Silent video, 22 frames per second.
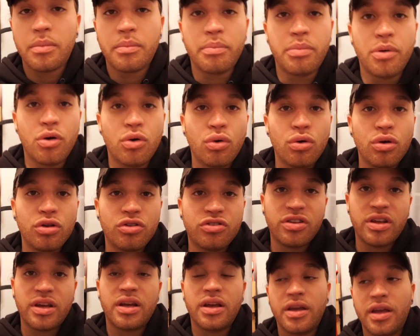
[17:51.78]
but Julio's
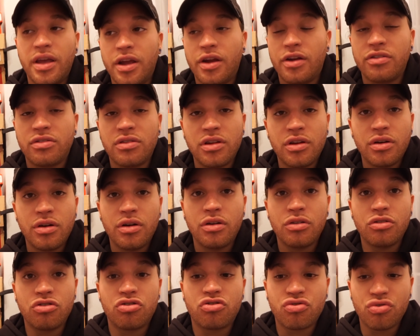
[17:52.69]
second gear is
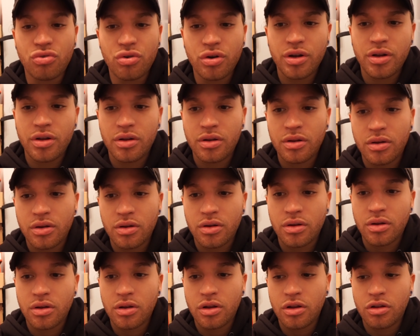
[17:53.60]
literally destroyed.
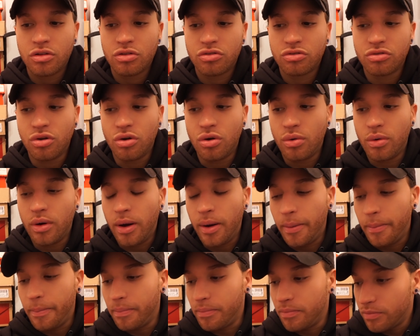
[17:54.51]
So